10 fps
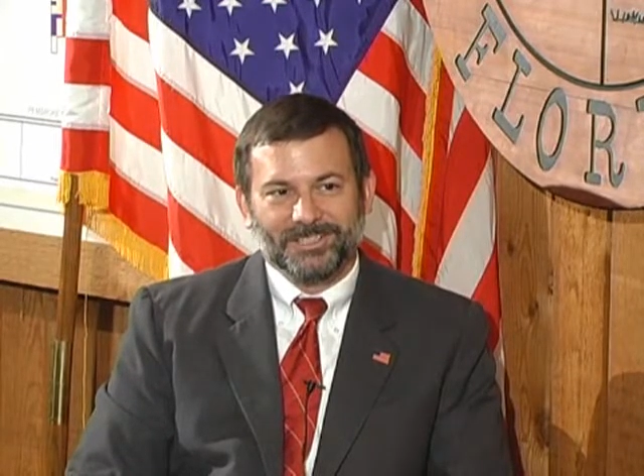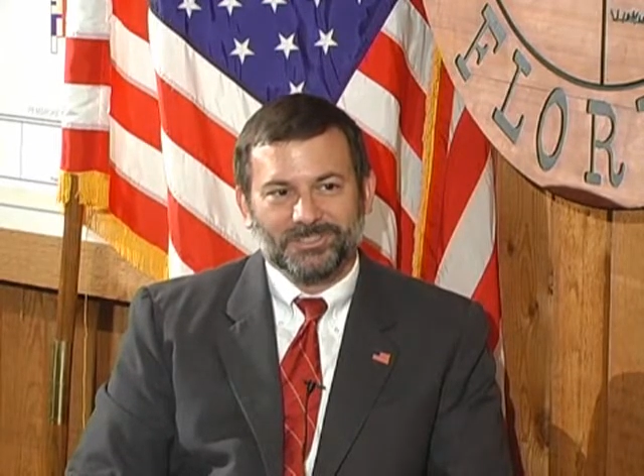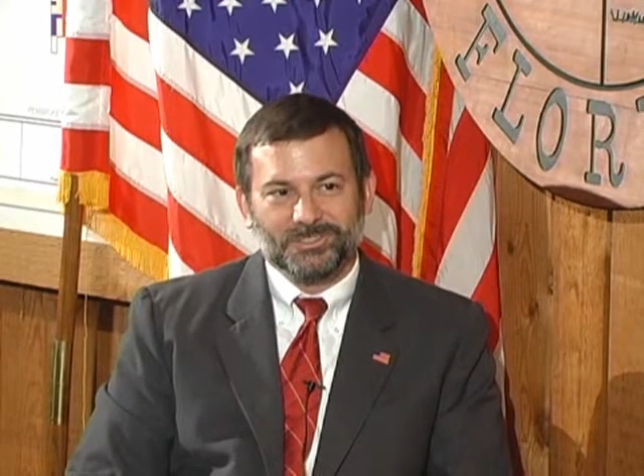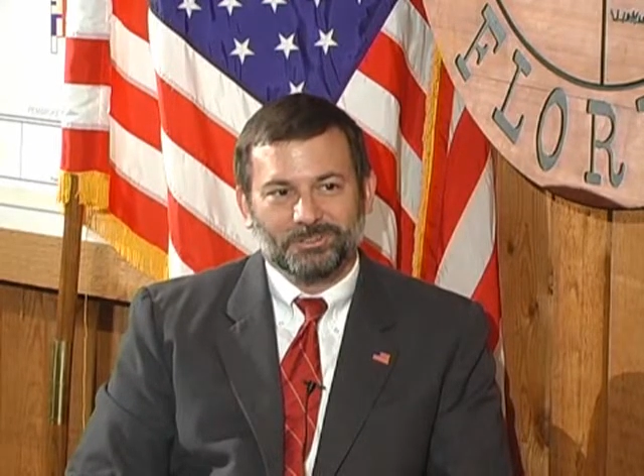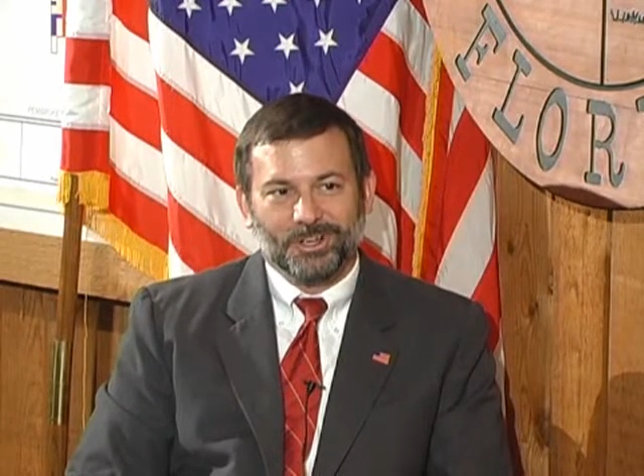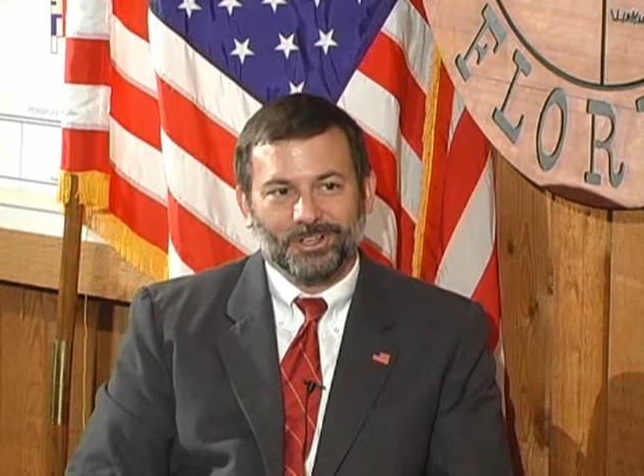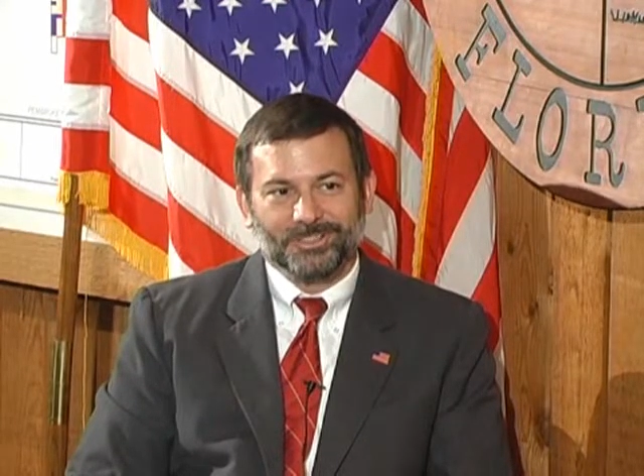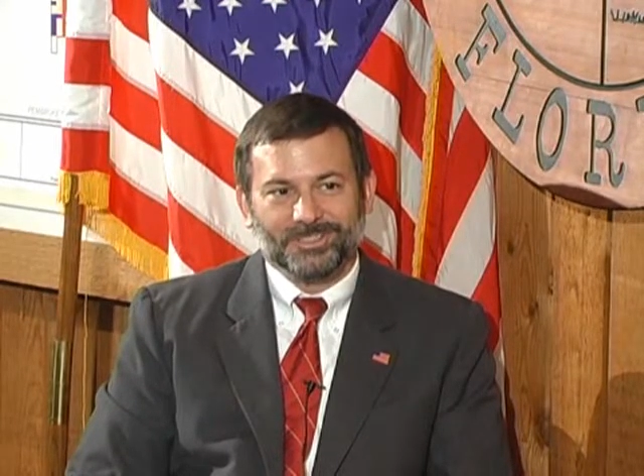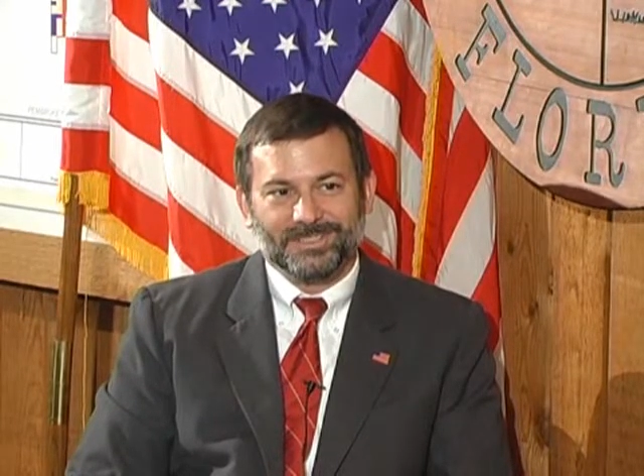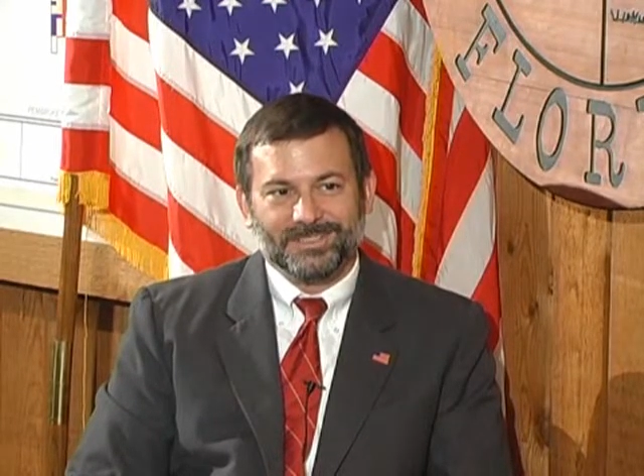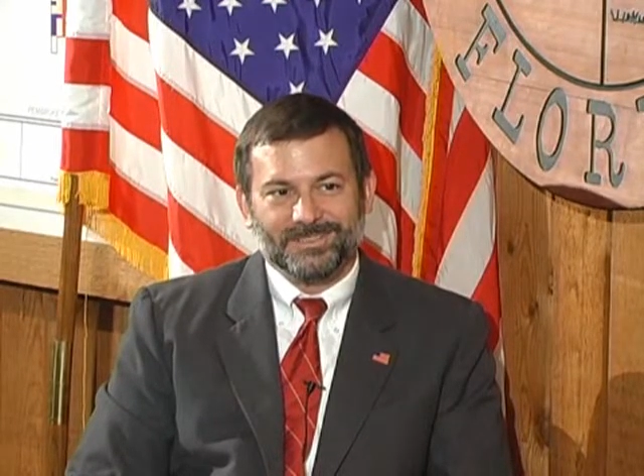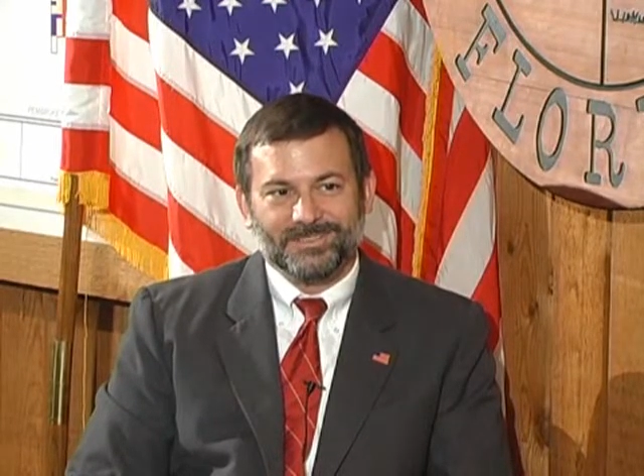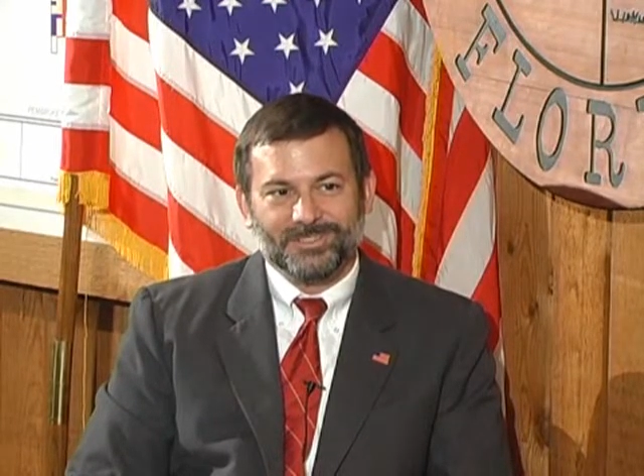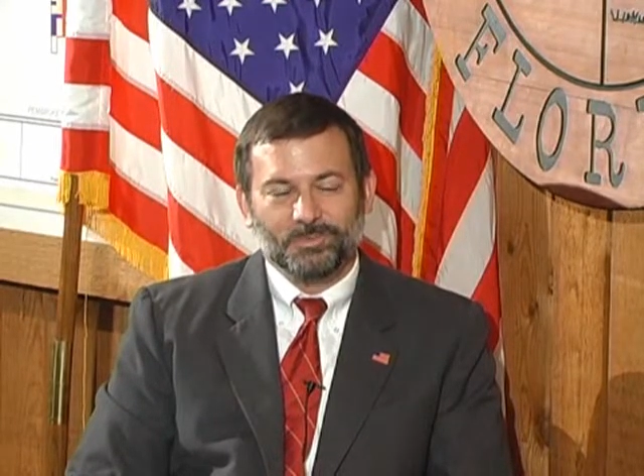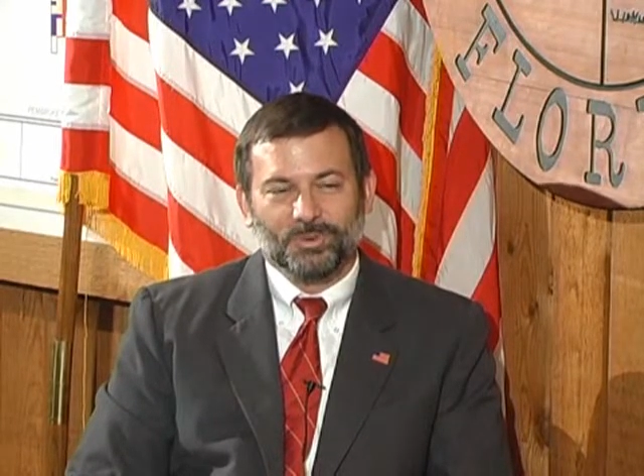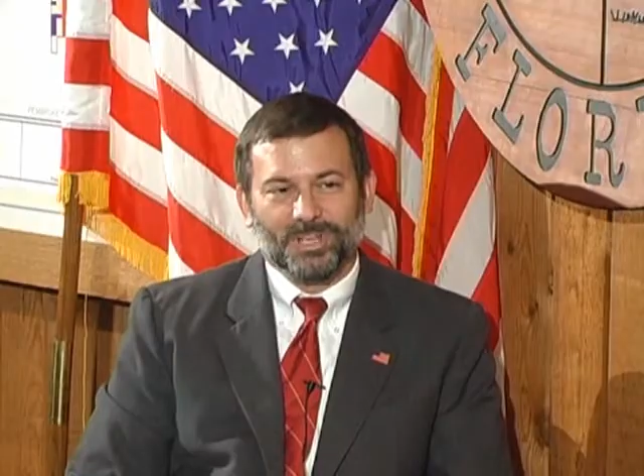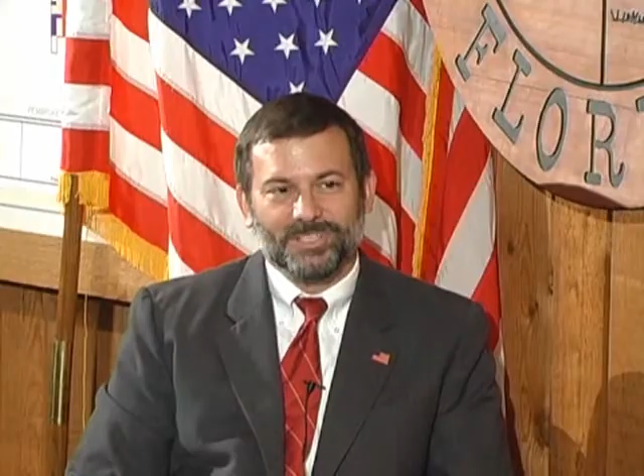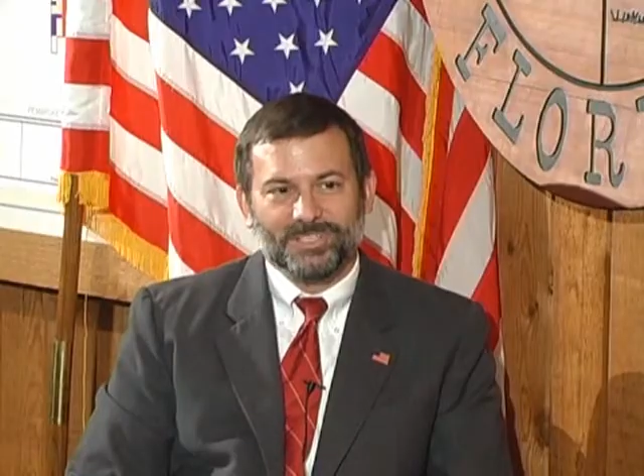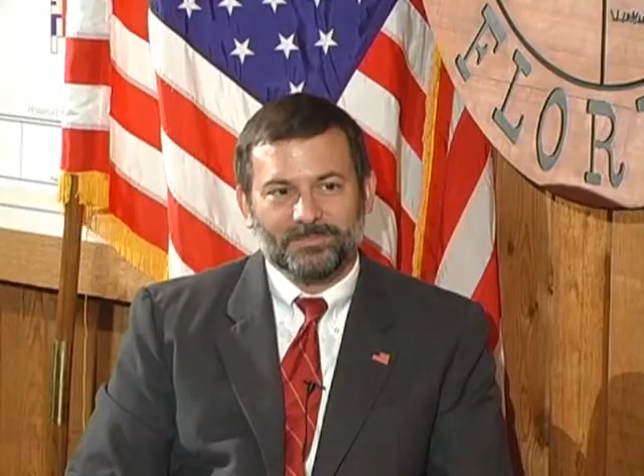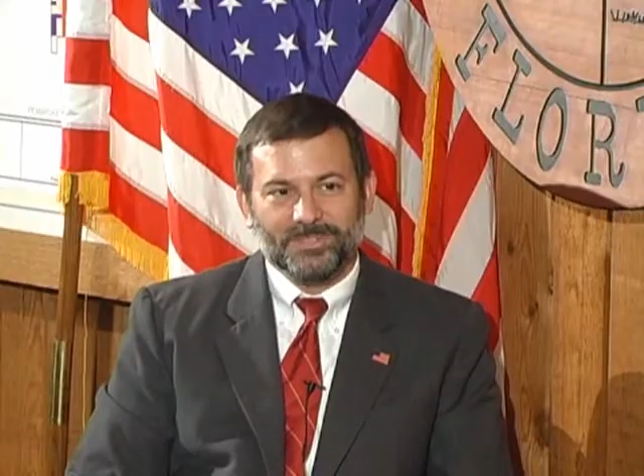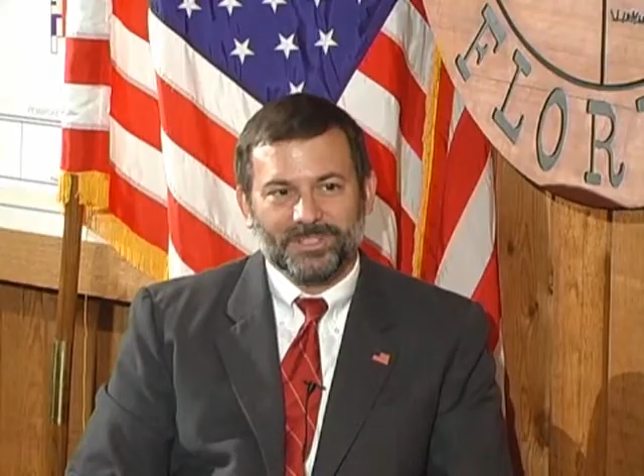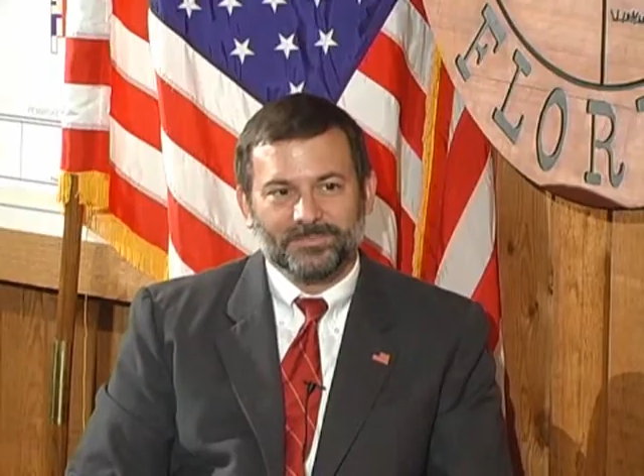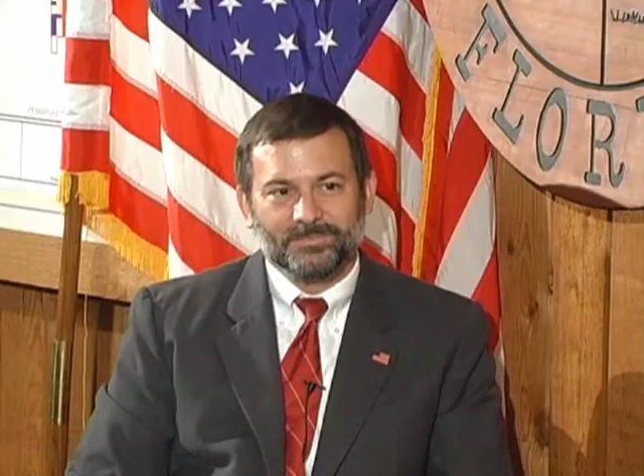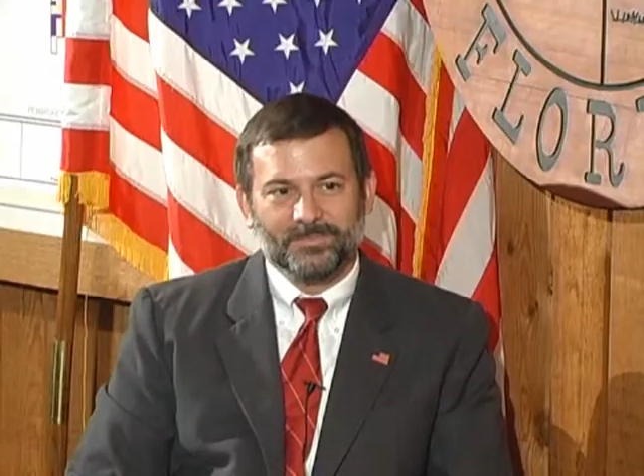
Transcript: this so-called super exemption.